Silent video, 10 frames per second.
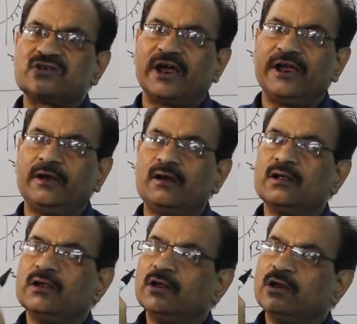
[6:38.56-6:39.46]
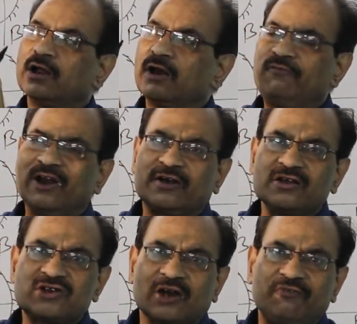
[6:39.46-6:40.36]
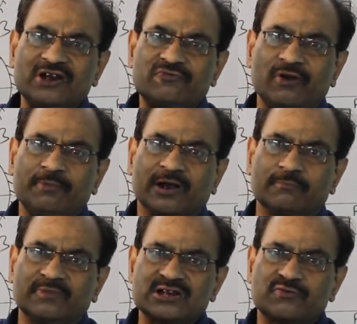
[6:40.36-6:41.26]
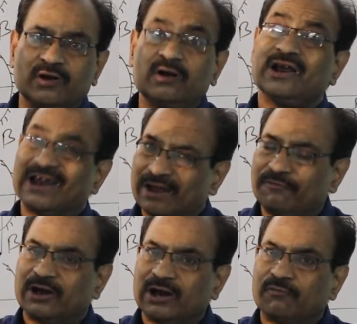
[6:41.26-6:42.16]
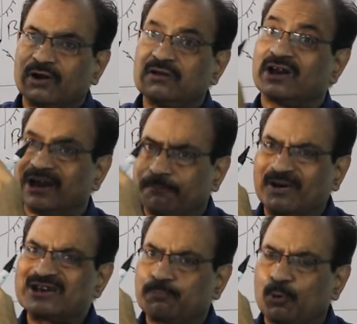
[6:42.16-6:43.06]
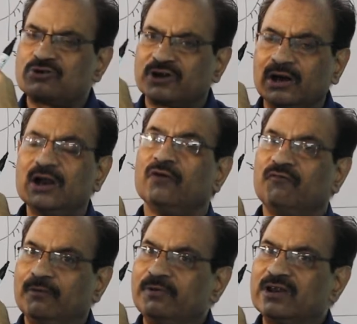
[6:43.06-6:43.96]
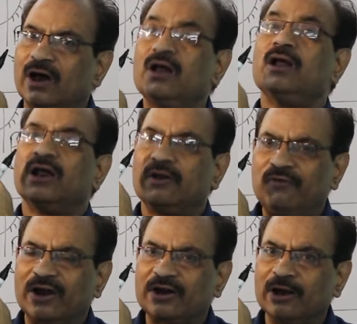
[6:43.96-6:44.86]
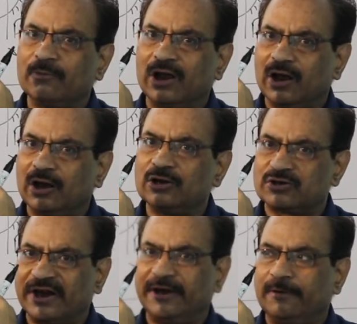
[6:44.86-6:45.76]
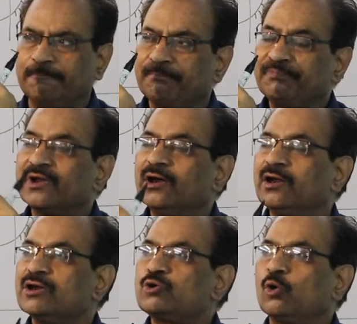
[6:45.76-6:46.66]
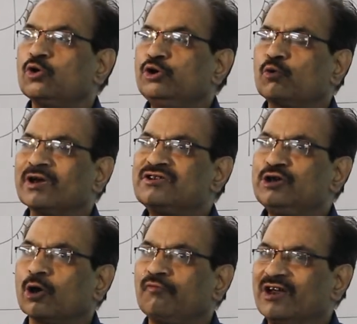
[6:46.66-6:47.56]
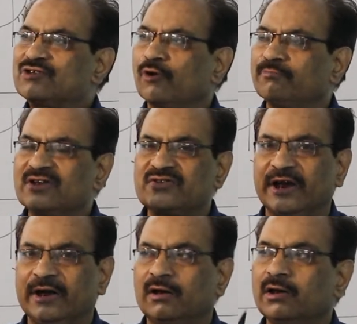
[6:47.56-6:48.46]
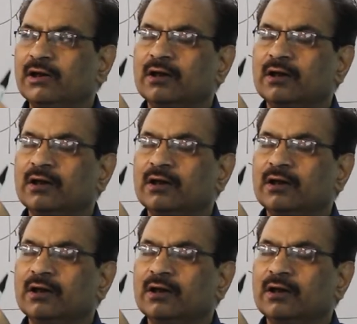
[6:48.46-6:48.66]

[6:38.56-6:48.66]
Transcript: side, reflecting surface will become this one, cavity 1, the depressed portion will be the reflecting side. So you can see your face from this side.